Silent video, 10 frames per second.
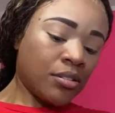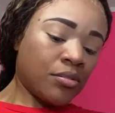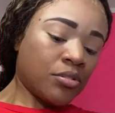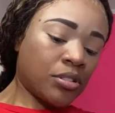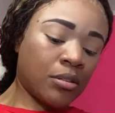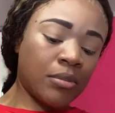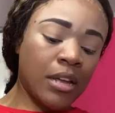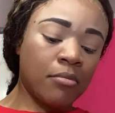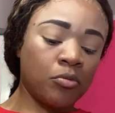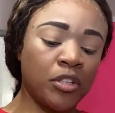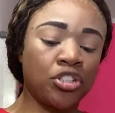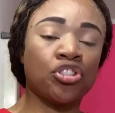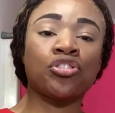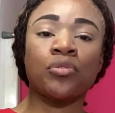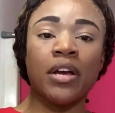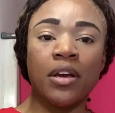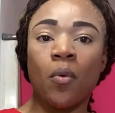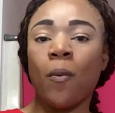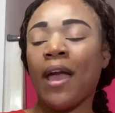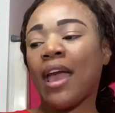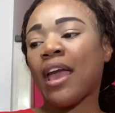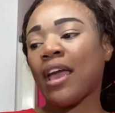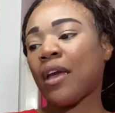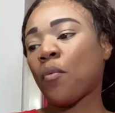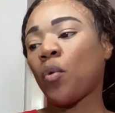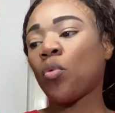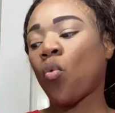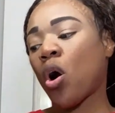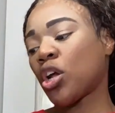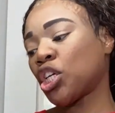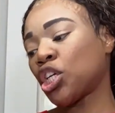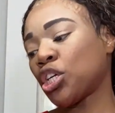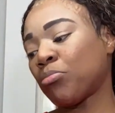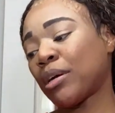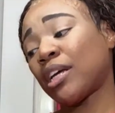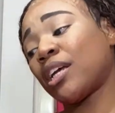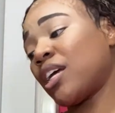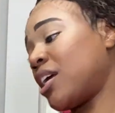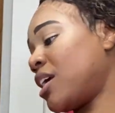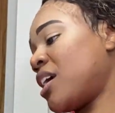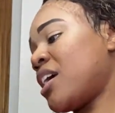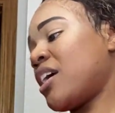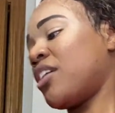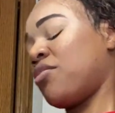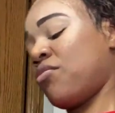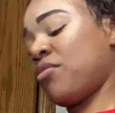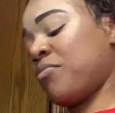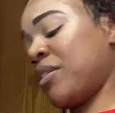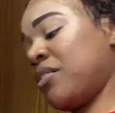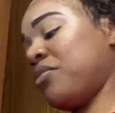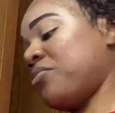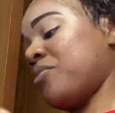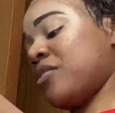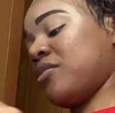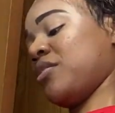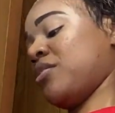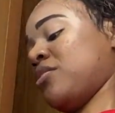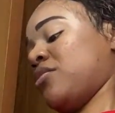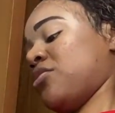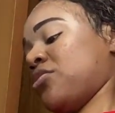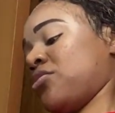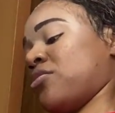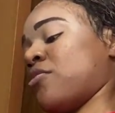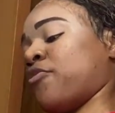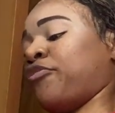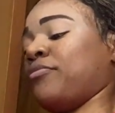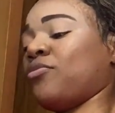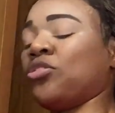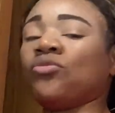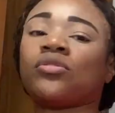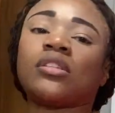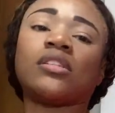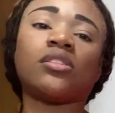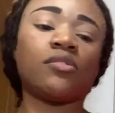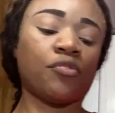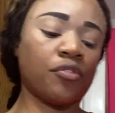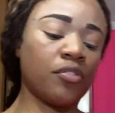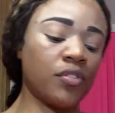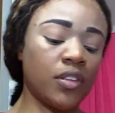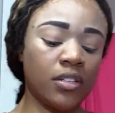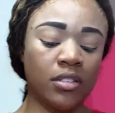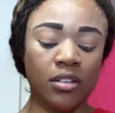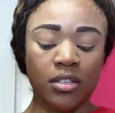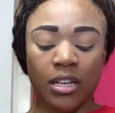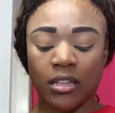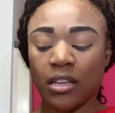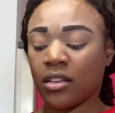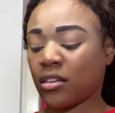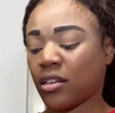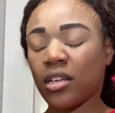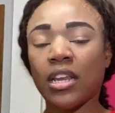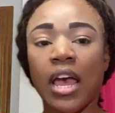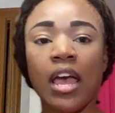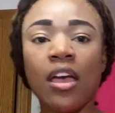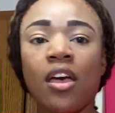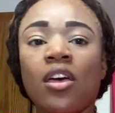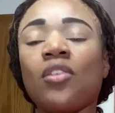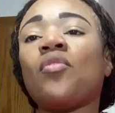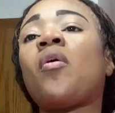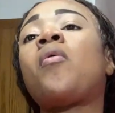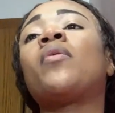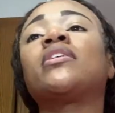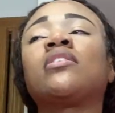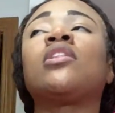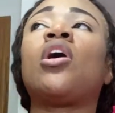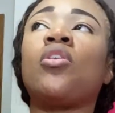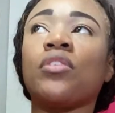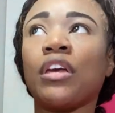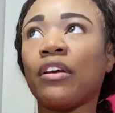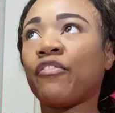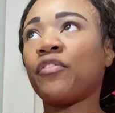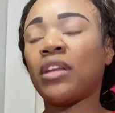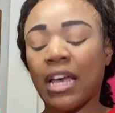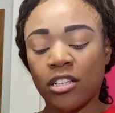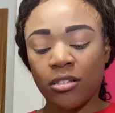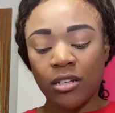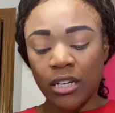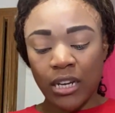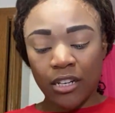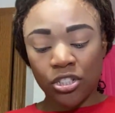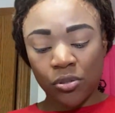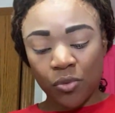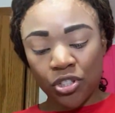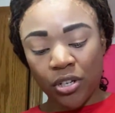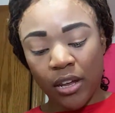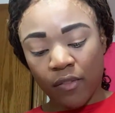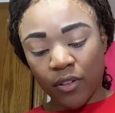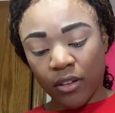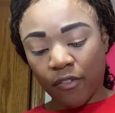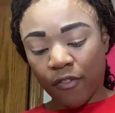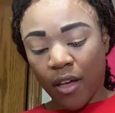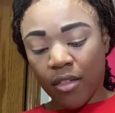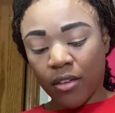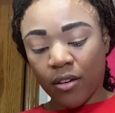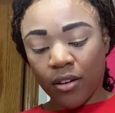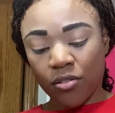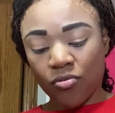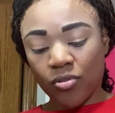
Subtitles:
sometimes we stray away and we wander. But, being in the world is just so useless and frivolous. Because at the end of the day, you're always longing for that connection with your Heavenly Father. And